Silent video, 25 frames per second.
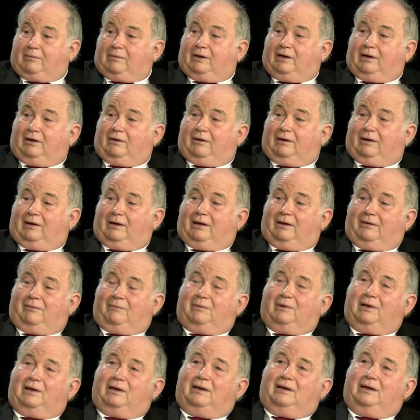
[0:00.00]
And I
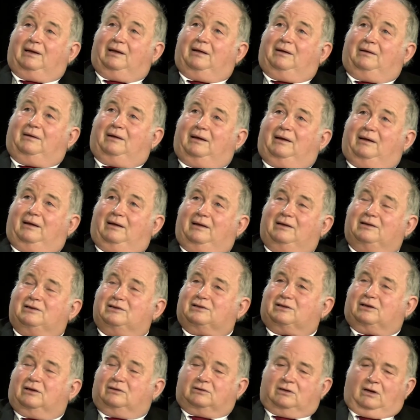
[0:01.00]
mean, he
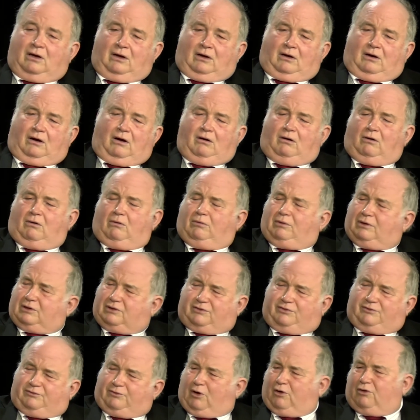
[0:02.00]
just goes, oh, it's
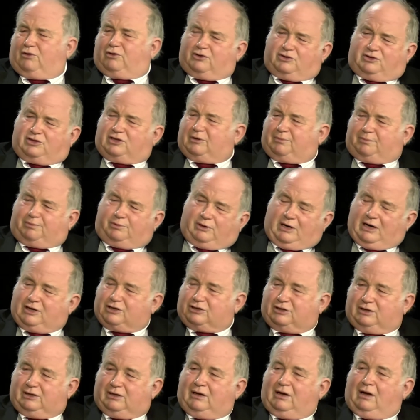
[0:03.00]
voter
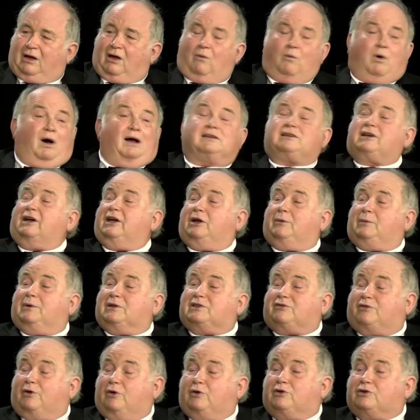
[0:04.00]
suppression. Well, I'll tell you
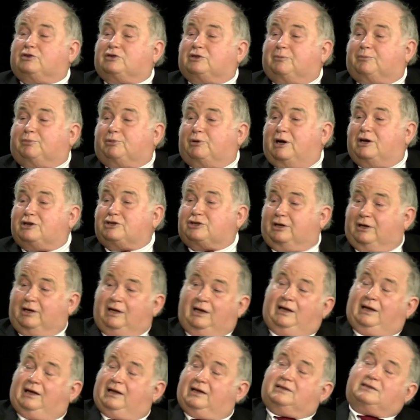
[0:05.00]
what's voter suppression
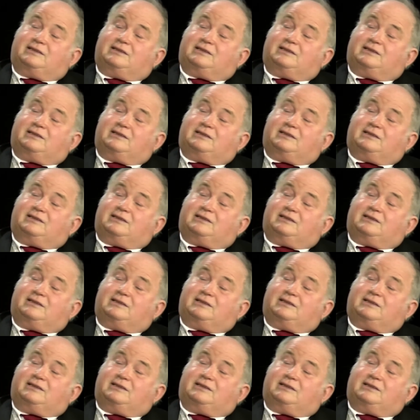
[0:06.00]
is